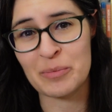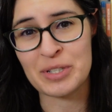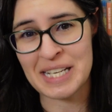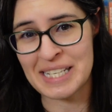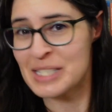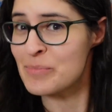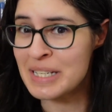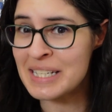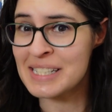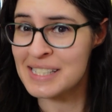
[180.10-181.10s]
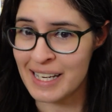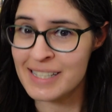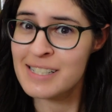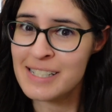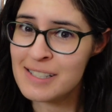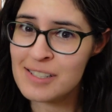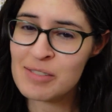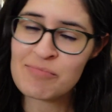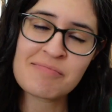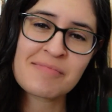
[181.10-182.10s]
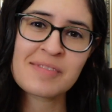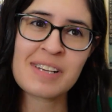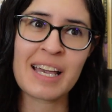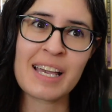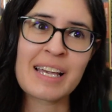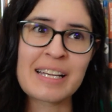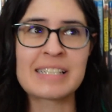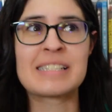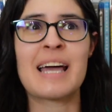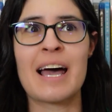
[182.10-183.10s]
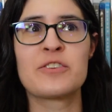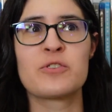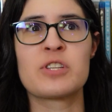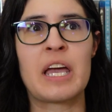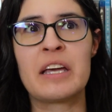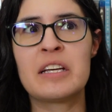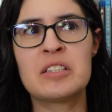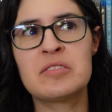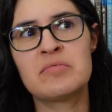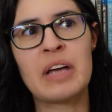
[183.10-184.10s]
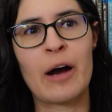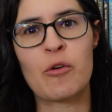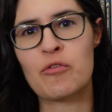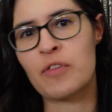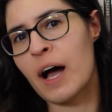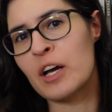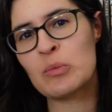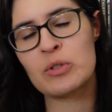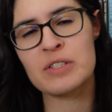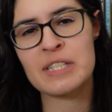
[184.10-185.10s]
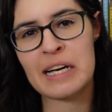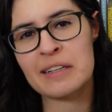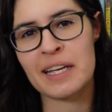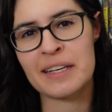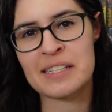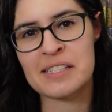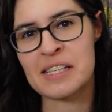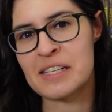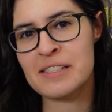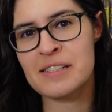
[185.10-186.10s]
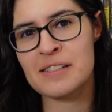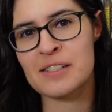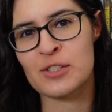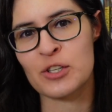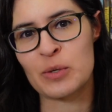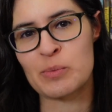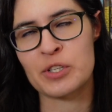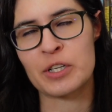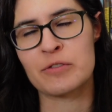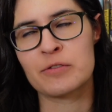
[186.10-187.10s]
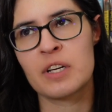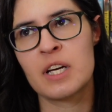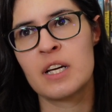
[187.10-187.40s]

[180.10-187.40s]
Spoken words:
to pretend to be a scientist and ascertain how viable tech like this is in terms of